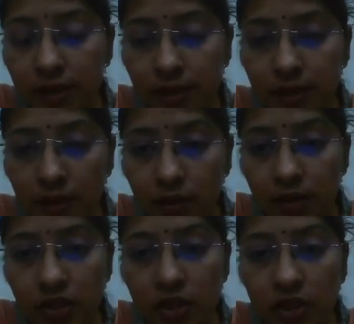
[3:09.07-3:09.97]
This is
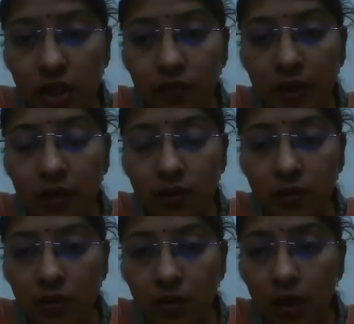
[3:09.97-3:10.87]
interstitial one.
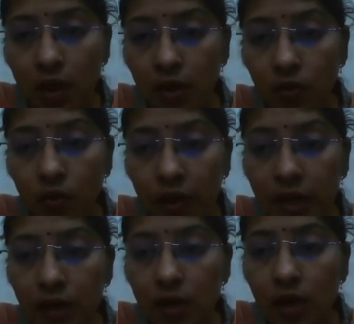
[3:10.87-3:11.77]

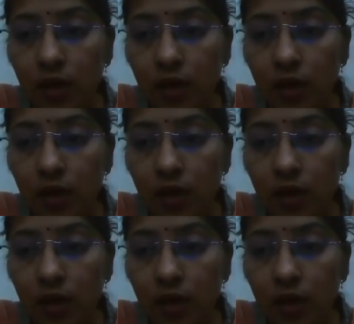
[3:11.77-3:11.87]
Okay.